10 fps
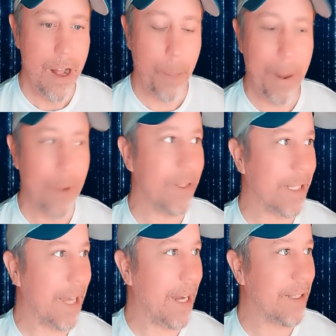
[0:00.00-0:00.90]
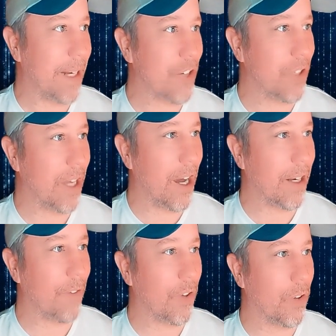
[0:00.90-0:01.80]
Apparently the guy that actually
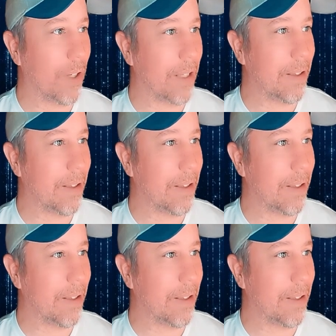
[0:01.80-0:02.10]
got it, if you look at